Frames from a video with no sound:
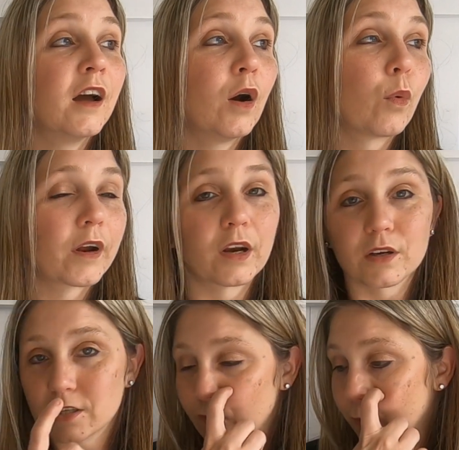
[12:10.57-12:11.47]
working on
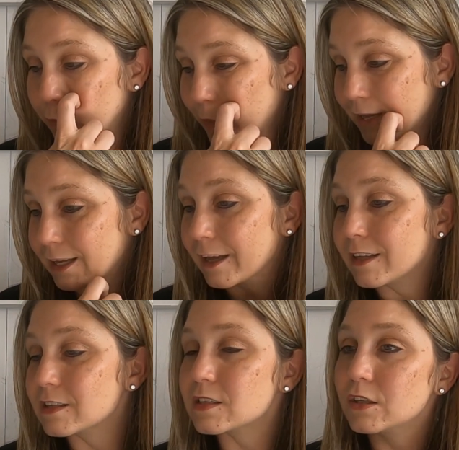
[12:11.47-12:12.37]
different
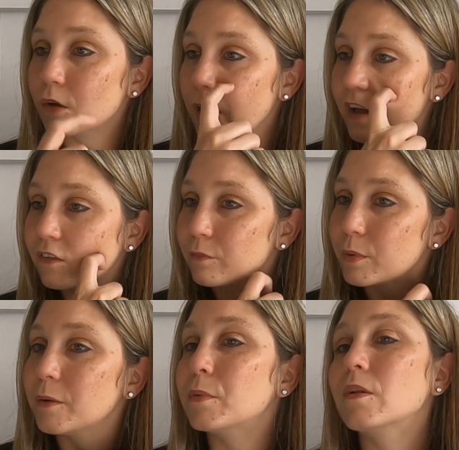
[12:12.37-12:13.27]
blankets. You'll have
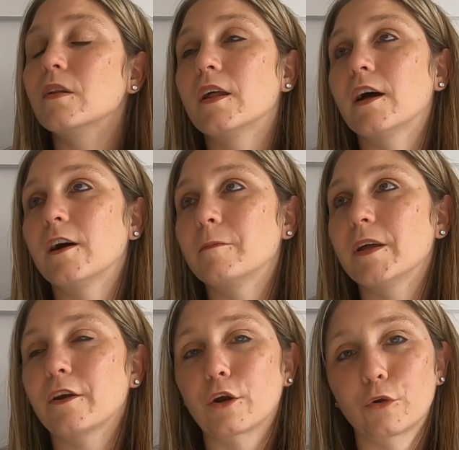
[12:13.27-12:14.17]
people
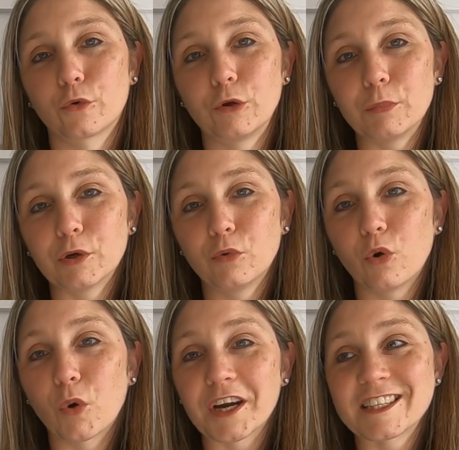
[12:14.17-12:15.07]
in our group who will
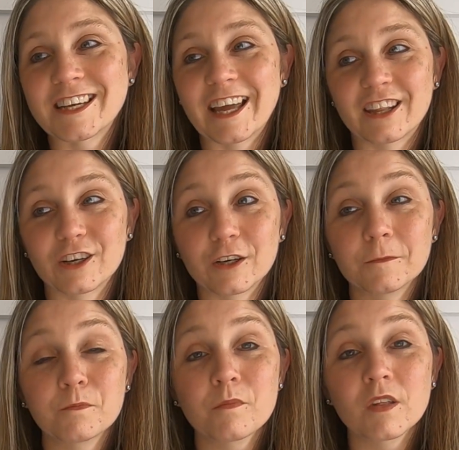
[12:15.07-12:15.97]
work together
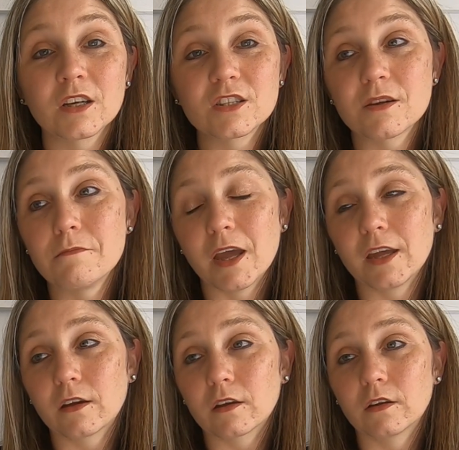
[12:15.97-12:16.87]
to
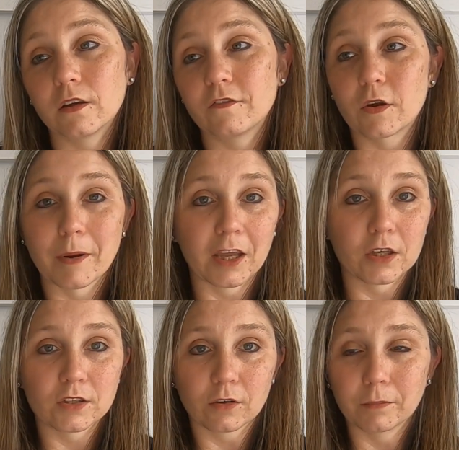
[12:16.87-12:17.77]
make, if they're making a
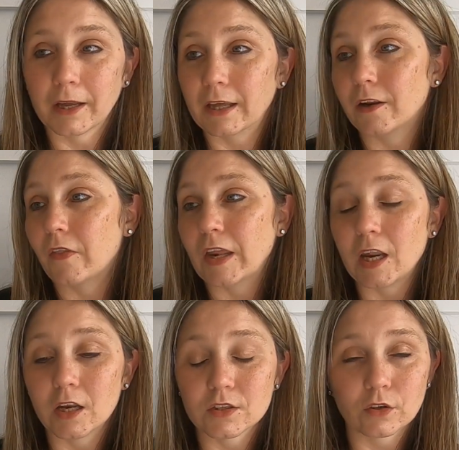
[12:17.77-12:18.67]
certain blanket and they
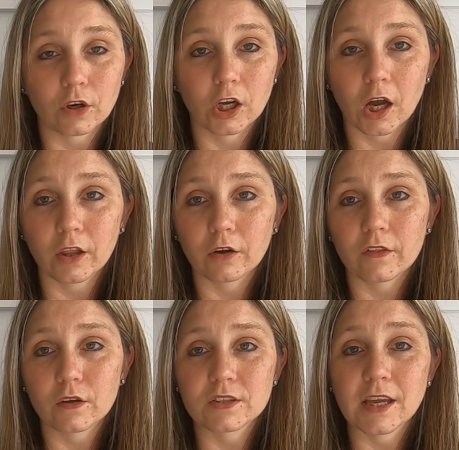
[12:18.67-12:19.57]
need a certain color,
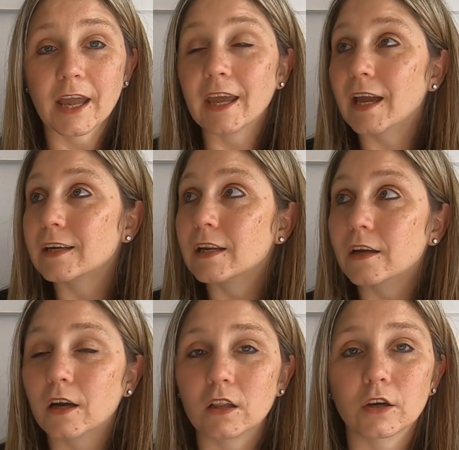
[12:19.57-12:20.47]
they'll say, hey, I need a
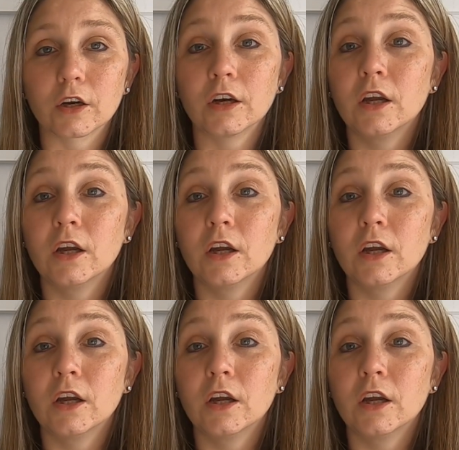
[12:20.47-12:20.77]
color,